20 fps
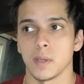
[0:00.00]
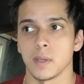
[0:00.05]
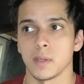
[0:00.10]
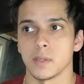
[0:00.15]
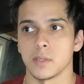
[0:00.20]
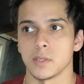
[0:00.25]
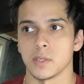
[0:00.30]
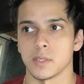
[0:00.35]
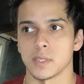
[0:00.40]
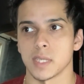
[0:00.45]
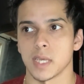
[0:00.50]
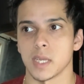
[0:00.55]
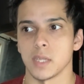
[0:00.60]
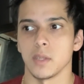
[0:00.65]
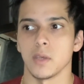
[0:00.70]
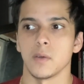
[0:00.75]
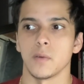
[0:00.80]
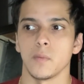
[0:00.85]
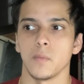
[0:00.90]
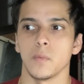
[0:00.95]
just that
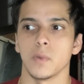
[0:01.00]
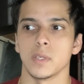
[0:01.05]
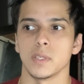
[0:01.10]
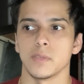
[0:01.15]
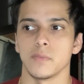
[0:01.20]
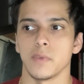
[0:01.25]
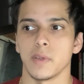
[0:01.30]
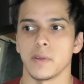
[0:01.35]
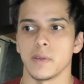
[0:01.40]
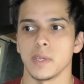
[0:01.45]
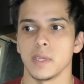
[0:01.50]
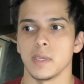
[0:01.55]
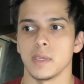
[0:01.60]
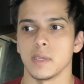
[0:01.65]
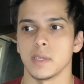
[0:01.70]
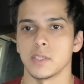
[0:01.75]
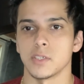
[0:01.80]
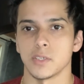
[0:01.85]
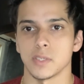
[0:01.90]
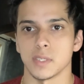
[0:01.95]
alone was very
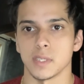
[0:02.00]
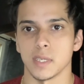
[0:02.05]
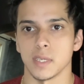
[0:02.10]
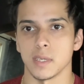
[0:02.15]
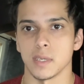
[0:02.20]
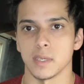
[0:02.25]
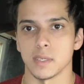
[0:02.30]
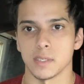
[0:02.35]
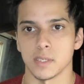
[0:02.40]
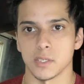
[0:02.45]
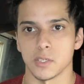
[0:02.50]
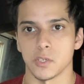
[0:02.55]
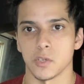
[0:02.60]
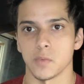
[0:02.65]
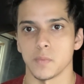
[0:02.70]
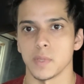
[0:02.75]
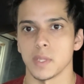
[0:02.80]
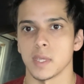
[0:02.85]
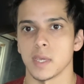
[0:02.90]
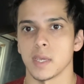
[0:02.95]
interesting, because it showed
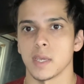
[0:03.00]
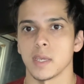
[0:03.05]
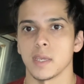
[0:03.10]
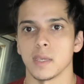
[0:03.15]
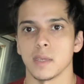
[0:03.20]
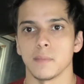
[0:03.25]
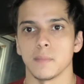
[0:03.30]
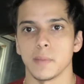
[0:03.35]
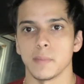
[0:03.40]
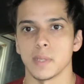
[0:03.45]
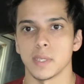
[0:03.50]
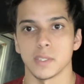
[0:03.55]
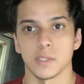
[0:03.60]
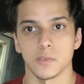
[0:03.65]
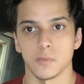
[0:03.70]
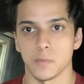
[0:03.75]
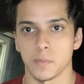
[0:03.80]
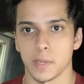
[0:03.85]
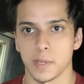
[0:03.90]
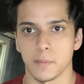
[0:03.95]
me that, hey, maybe this
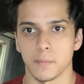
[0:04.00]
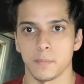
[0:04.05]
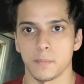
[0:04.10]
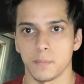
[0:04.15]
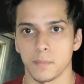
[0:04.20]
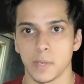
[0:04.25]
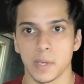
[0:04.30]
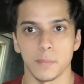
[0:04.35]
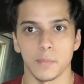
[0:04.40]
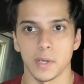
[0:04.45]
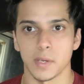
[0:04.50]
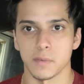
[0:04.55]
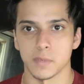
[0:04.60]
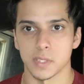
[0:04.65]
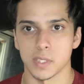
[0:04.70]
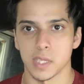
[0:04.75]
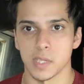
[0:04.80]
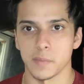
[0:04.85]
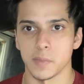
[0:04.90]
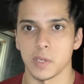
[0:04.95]
is what my brain
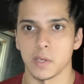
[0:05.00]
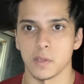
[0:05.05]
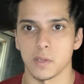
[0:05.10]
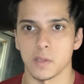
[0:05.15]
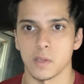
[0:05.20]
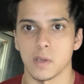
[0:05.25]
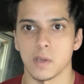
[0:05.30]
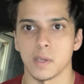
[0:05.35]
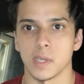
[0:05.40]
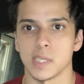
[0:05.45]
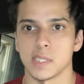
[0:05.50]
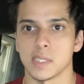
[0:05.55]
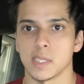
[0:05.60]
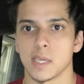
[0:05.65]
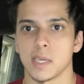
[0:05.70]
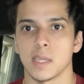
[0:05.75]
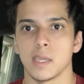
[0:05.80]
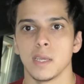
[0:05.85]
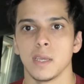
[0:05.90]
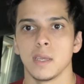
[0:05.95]
was telling me all along, is
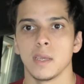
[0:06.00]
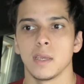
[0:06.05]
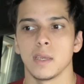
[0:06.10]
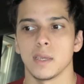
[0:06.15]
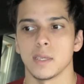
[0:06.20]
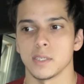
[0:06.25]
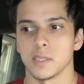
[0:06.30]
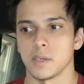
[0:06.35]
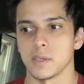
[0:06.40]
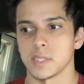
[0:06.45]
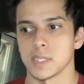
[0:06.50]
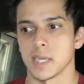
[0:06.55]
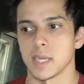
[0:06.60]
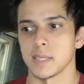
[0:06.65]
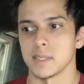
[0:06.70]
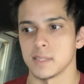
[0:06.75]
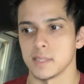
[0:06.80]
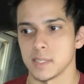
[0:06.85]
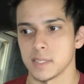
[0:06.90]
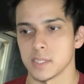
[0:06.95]
that as long as it
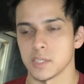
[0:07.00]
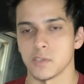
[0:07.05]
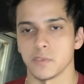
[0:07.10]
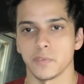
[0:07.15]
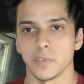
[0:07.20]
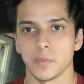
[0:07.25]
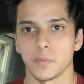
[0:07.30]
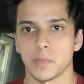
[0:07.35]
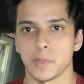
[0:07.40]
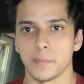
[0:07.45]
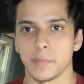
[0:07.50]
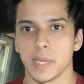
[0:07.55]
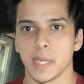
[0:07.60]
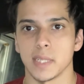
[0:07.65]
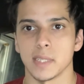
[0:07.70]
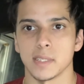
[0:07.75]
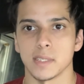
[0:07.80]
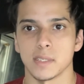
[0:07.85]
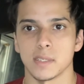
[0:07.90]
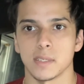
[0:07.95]
has this, it'll feel more
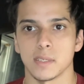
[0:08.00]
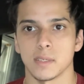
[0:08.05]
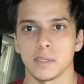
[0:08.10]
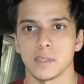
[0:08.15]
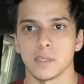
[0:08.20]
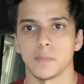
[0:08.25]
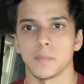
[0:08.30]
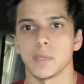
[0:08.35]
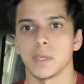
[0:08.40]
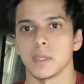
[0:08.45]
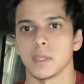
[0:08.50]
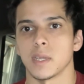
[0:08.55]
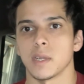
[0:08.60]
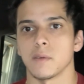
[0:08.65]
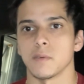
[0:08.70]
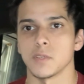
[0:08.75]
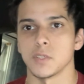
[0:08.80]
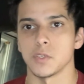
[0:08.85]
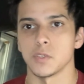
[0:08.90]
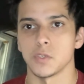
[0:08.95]
balanced, something that I
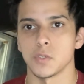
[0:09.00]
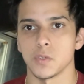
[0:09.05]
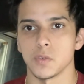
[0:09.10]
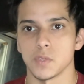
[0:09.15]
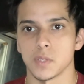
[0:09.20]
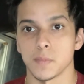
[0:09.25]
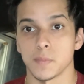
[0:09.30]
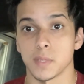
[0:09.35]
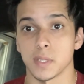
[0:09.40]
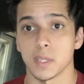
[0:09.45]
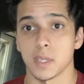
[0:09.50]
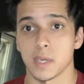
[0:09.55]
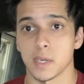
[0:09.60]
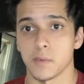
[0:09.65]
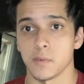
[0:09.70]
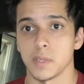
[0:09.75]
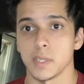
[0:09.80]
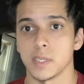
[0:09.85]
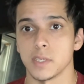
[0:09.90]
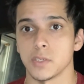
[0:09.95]
was used to, something that I
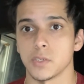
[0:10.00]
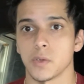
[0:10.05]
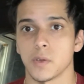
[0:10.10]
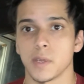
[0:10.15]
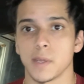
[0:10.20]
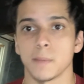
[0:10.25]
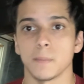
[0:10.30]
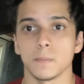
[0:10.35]
really enjoy.